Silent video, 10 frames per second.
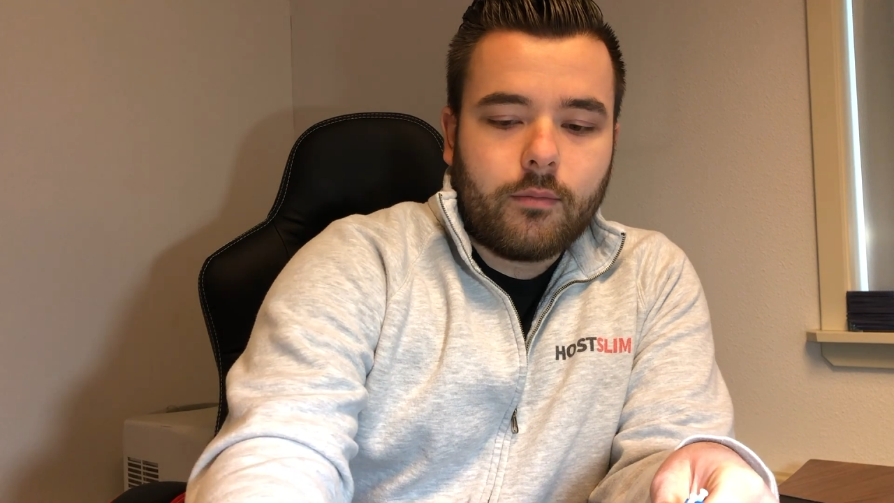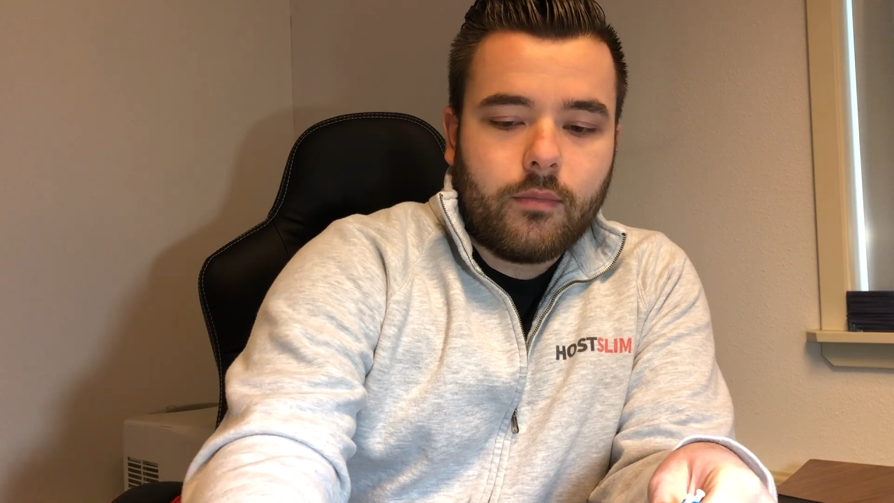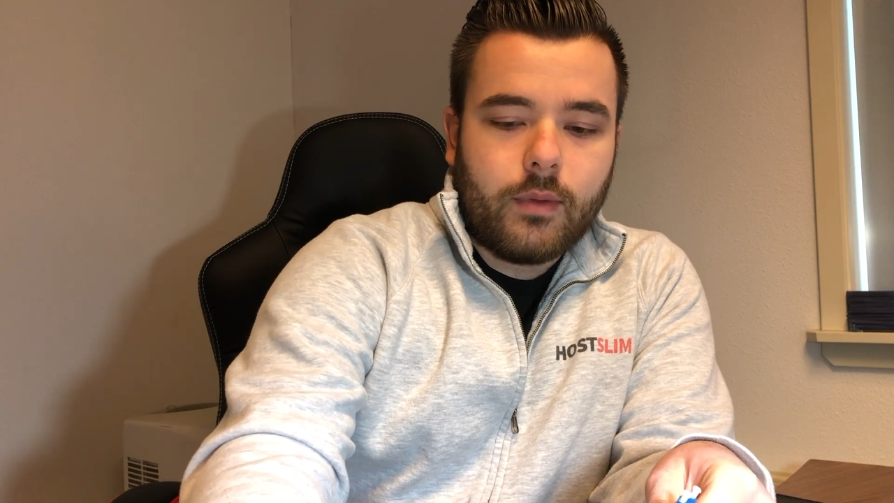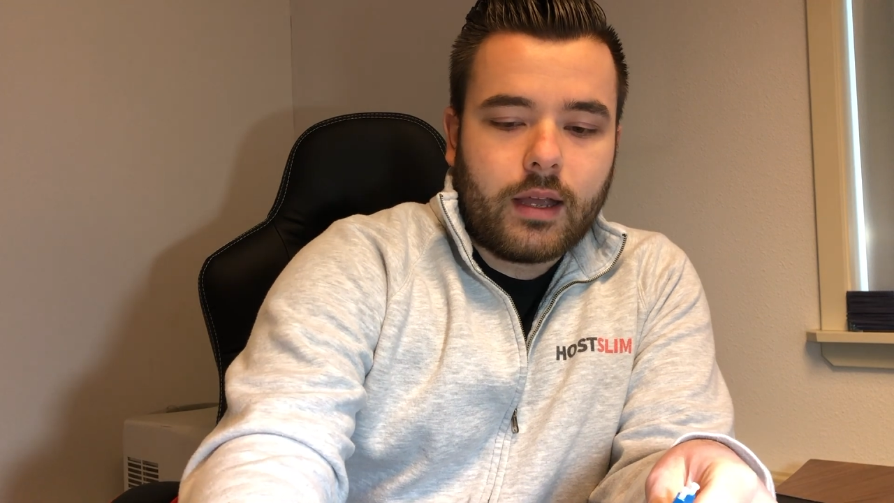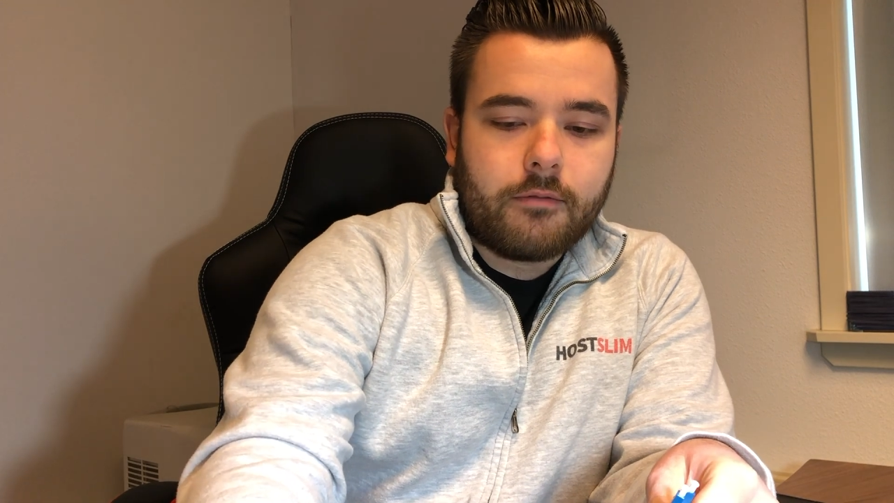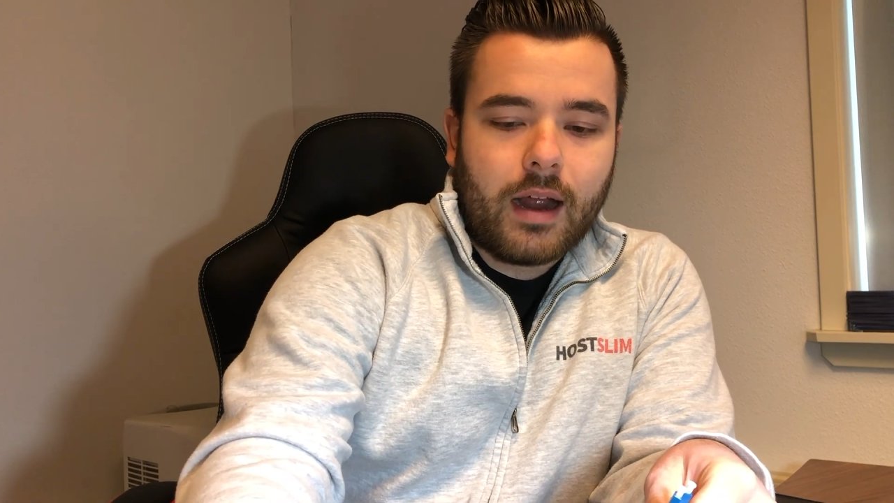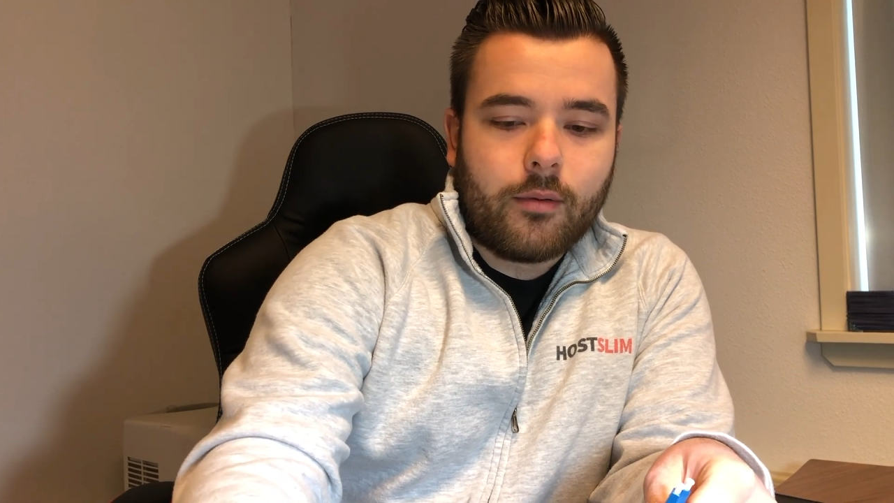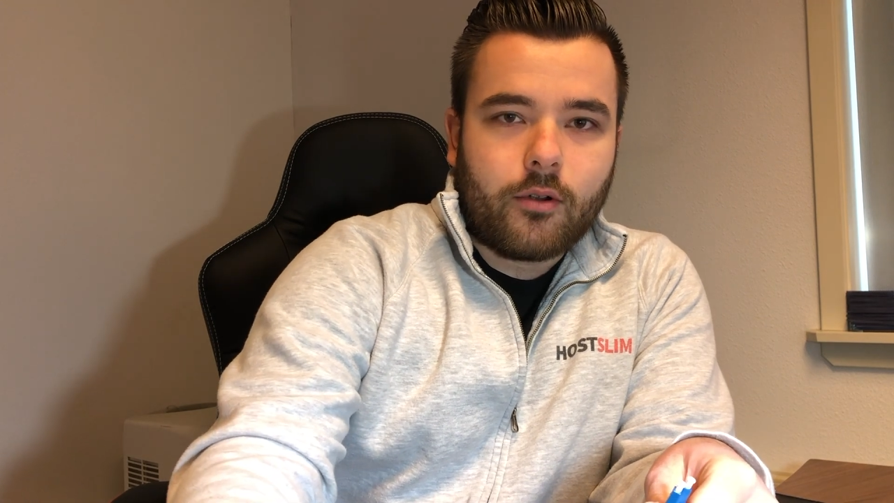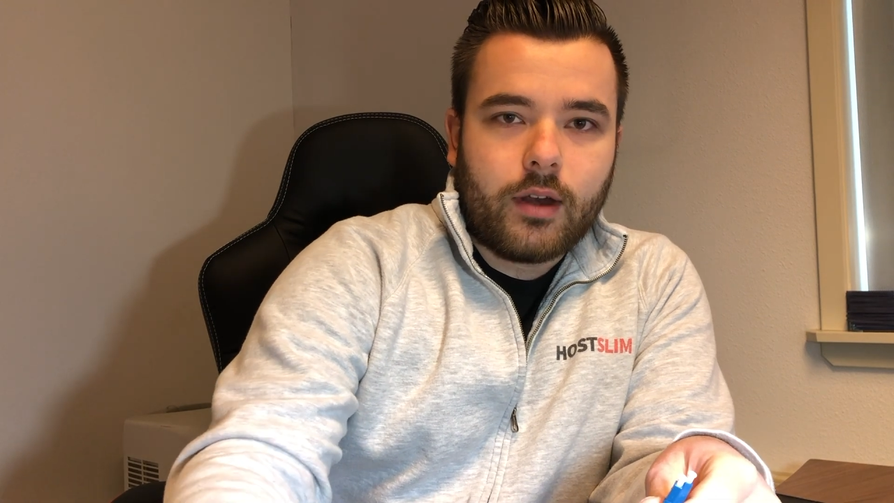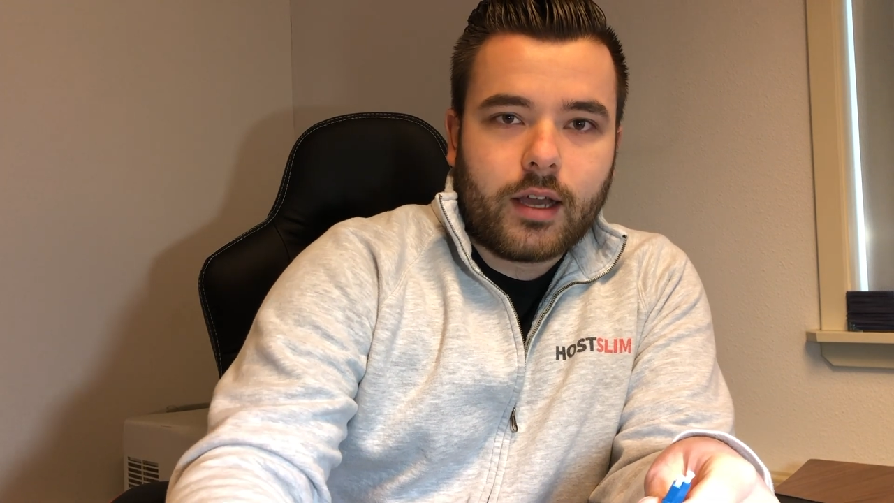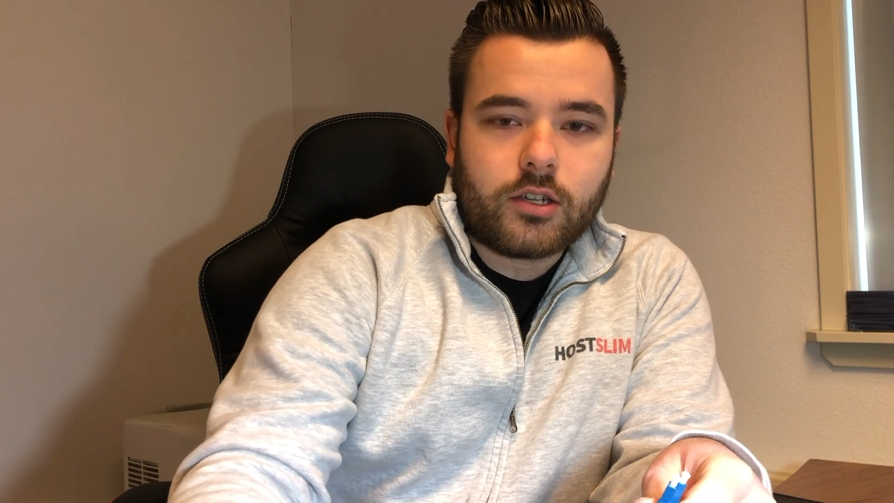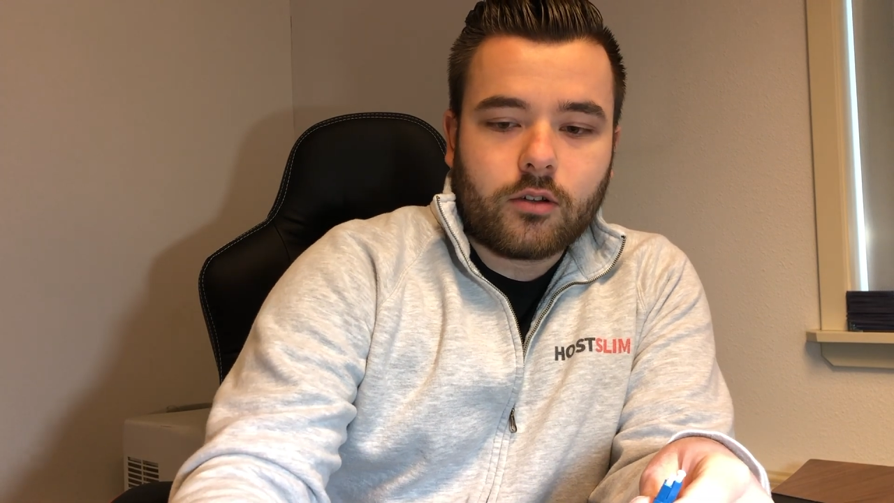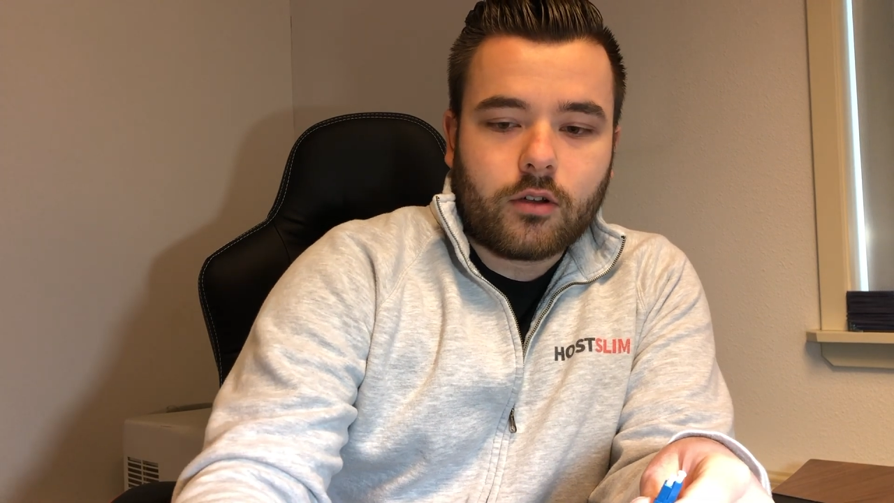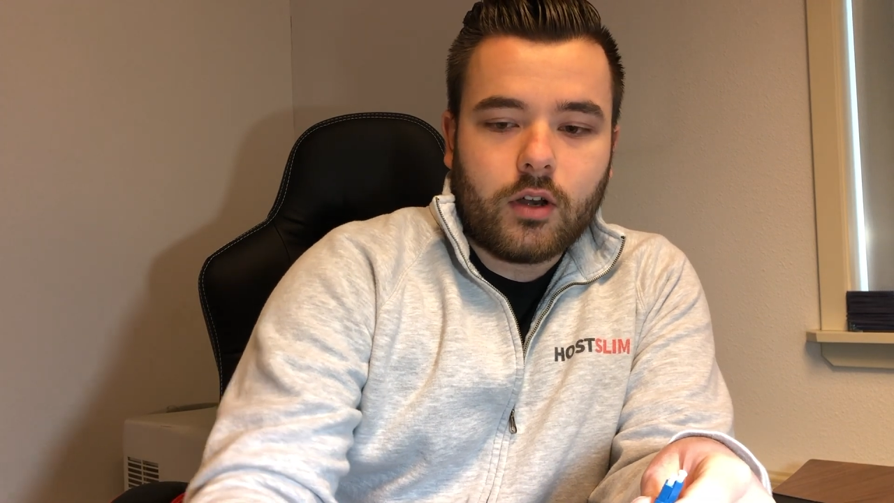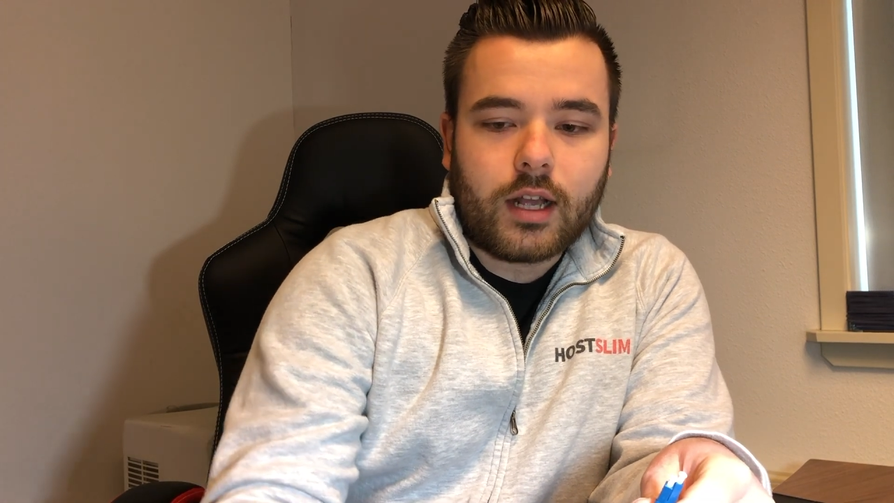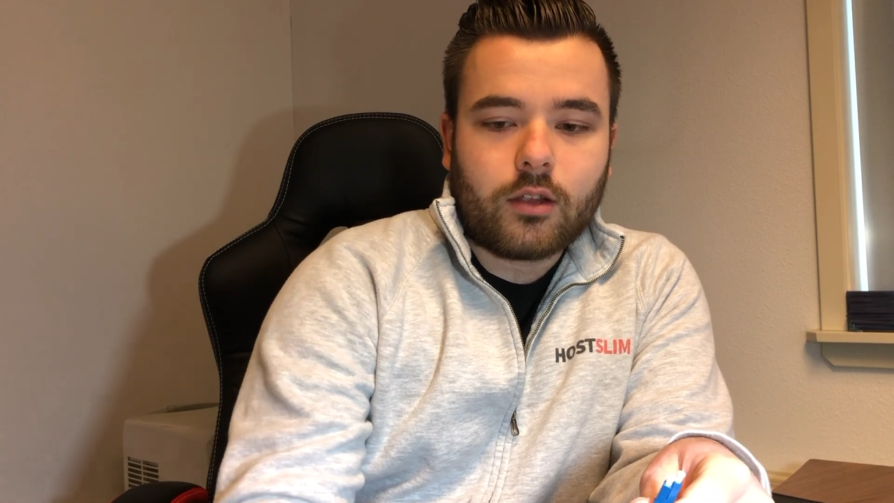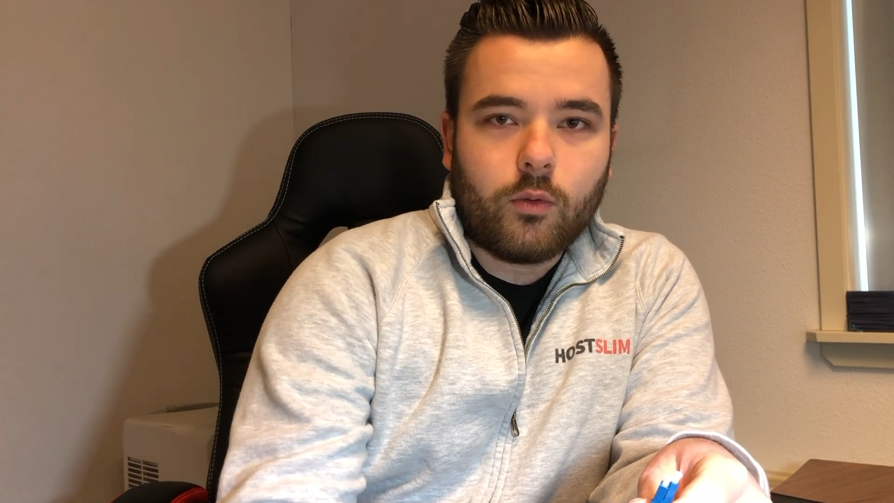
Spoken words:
big fiber connector